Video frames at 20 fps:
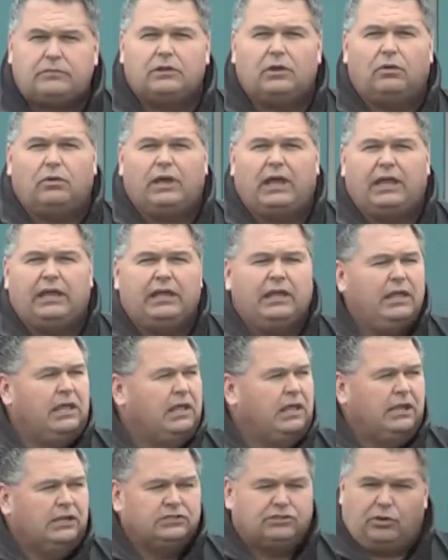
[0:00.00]
Okay,
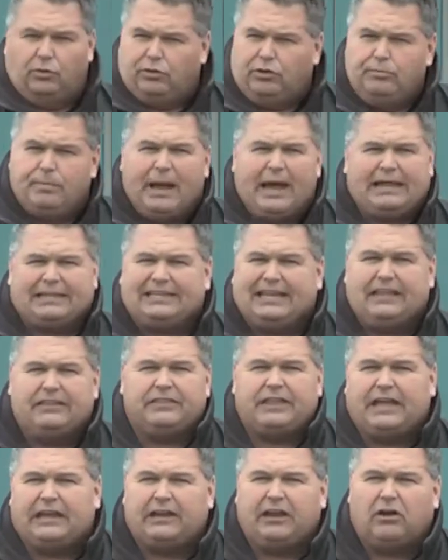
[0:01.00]
so you buy a
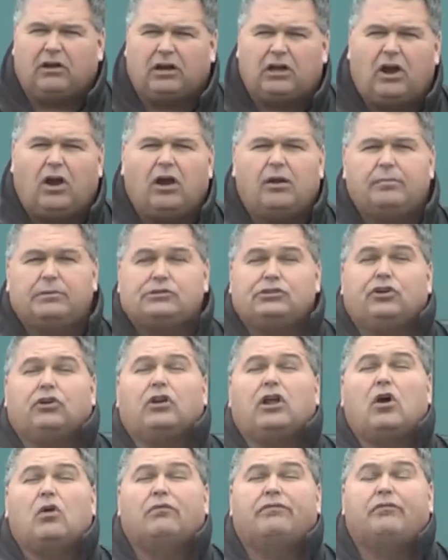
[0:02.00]
$10,000 car, but you're
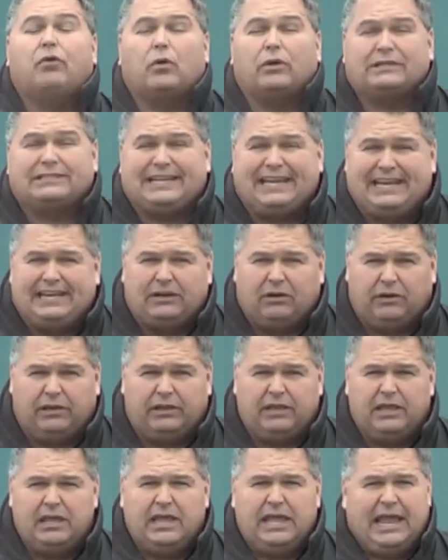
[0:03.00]
going to owe $14,000 on
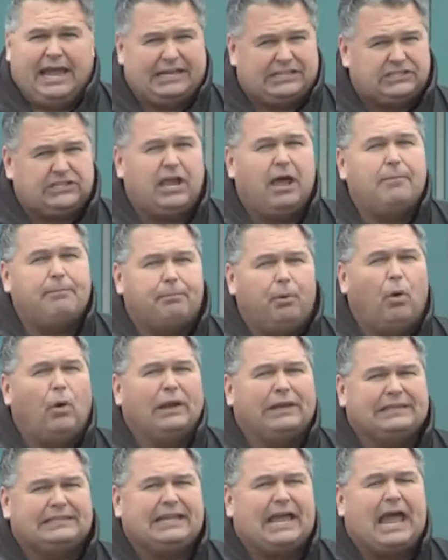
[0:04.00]
it. At some
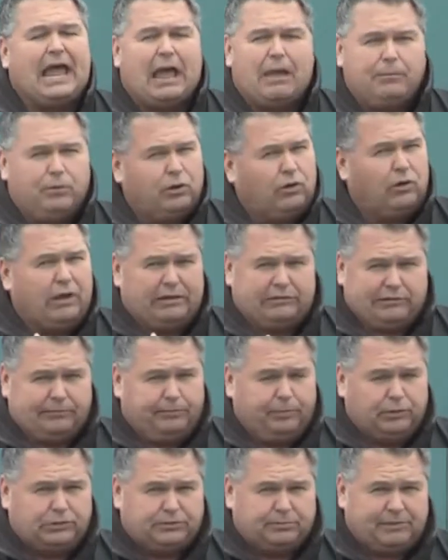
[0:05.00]
point in time, you're going to have to
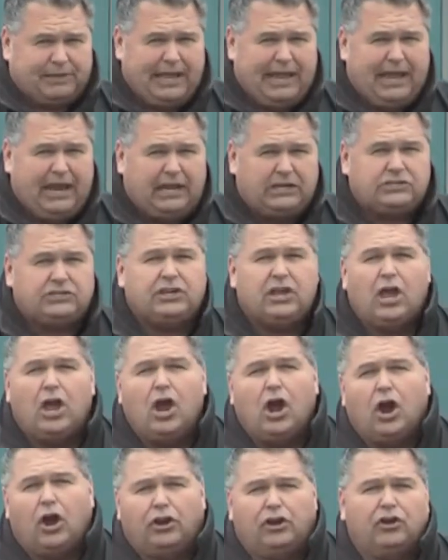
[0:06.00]
put some cash
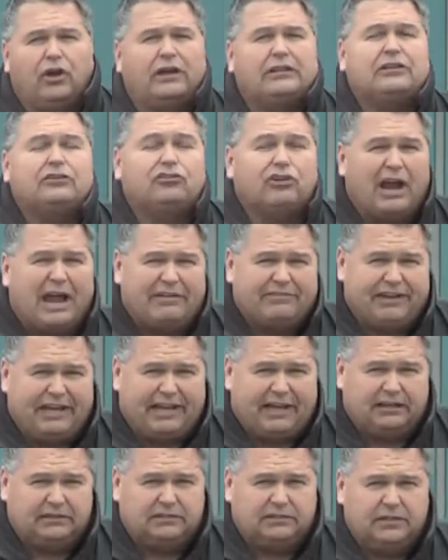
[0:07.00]
or you're going to have to drive it
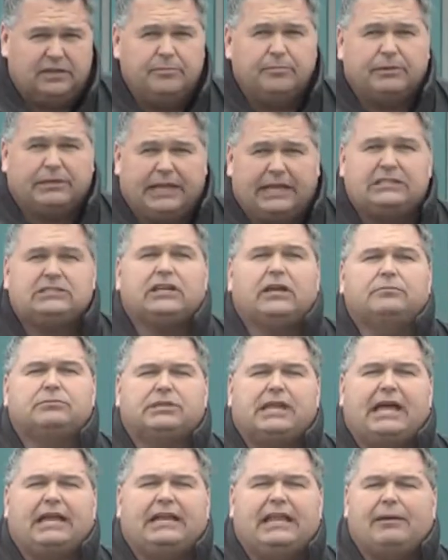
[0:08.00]
out. But that's
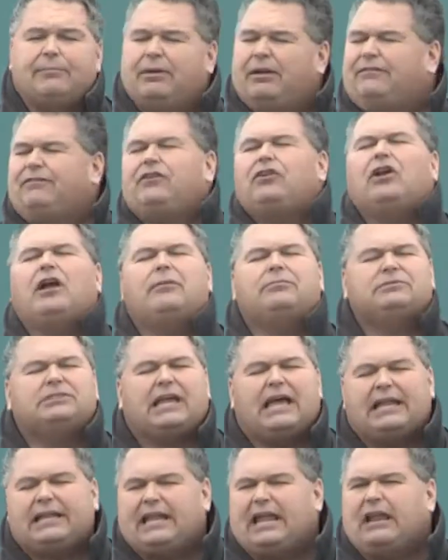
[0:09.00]
upside down. But if you're
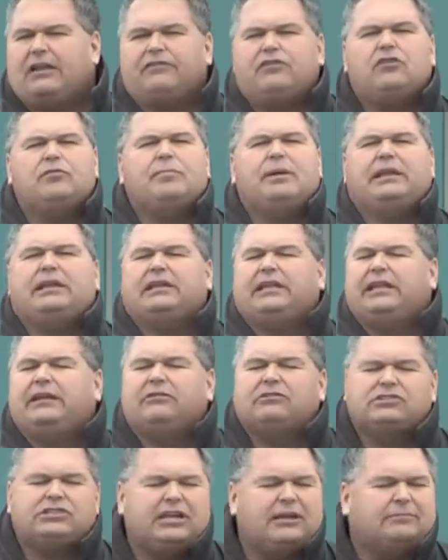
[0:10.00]
upside down, if you've been to
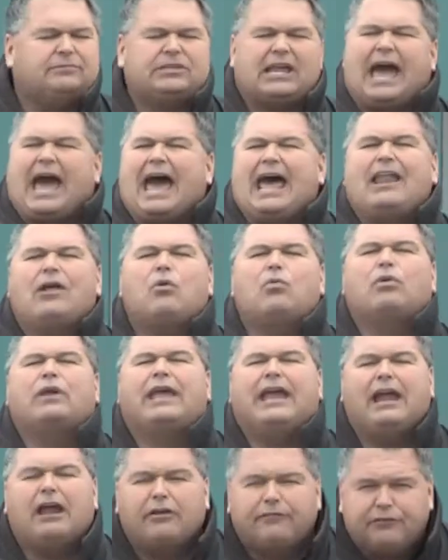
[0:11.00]
dealerships, I don't
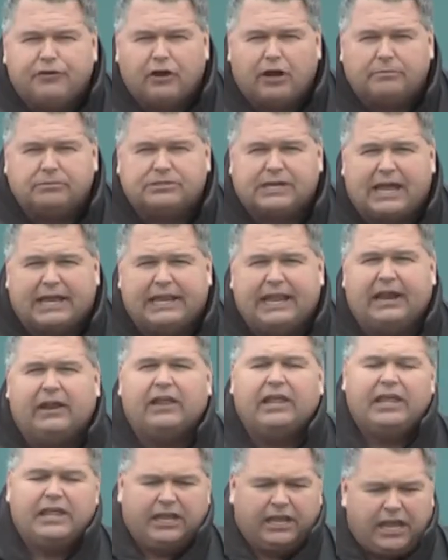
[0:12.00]
care if you're upside down.
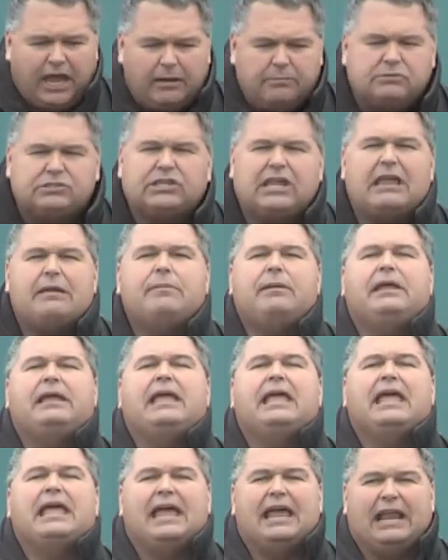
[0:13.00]
Come see me
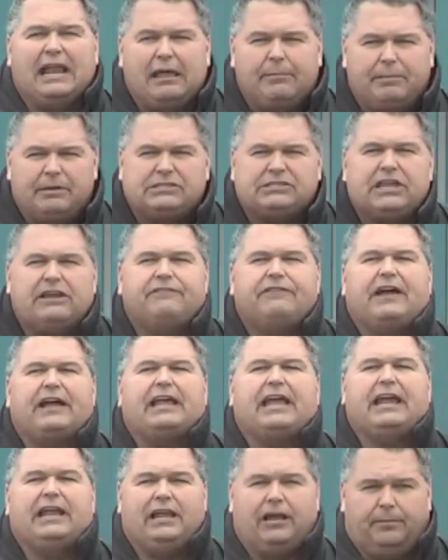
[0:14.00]
and let me see if I
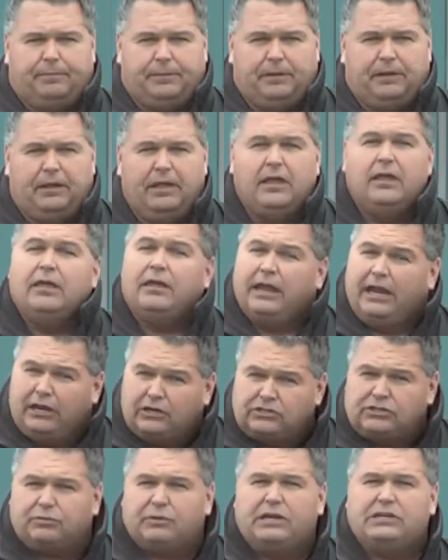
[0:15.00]
can help you.
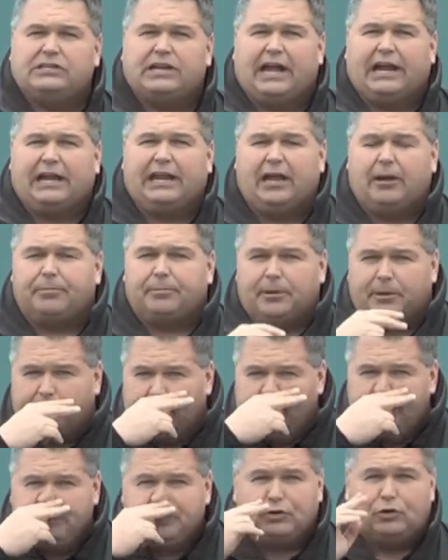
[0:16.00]
Here's the reason I can help you.
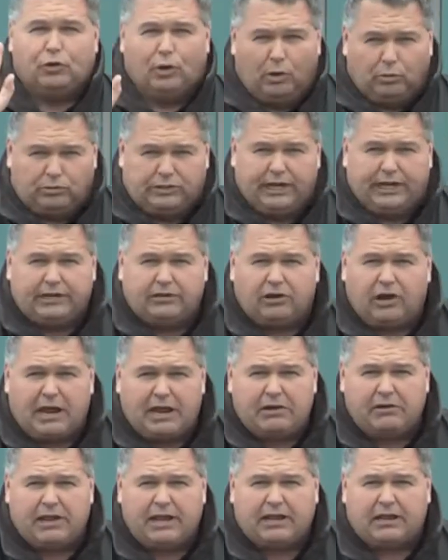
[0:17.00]
You owe 10
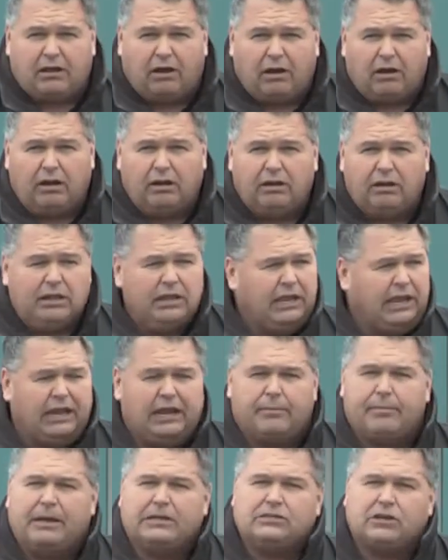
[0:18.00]
grand on that car and
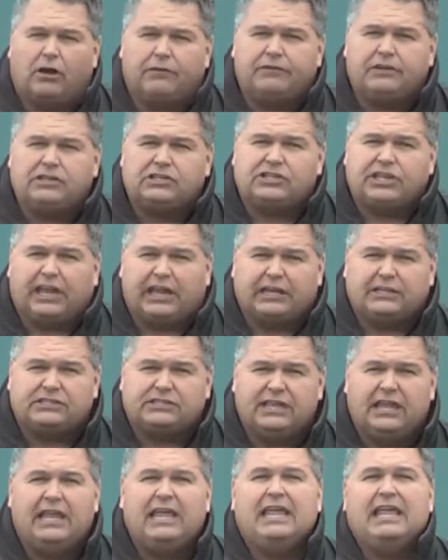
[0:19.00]
everybody's offered you
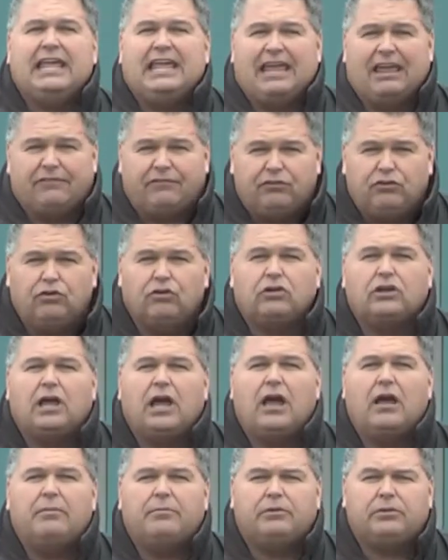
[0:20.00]
6. If you'll
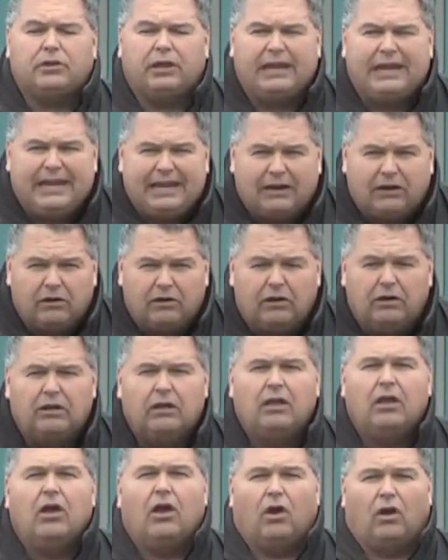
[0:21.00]
come to here
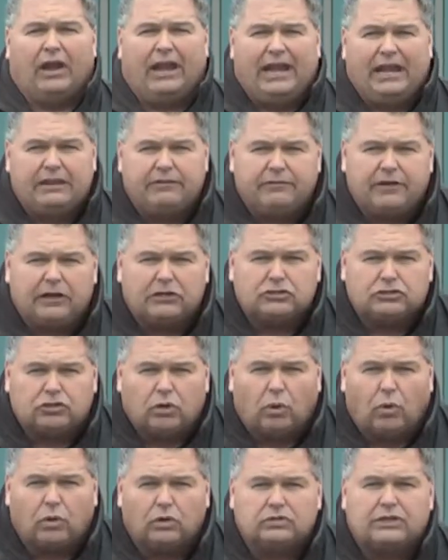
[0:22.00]
or any of our
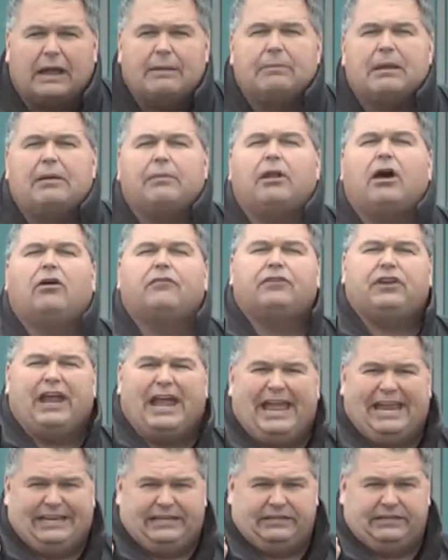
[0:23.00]
stores, I'm liable to offer you
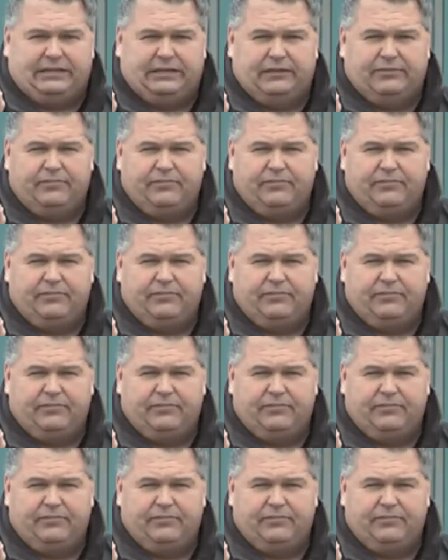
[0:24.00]
8.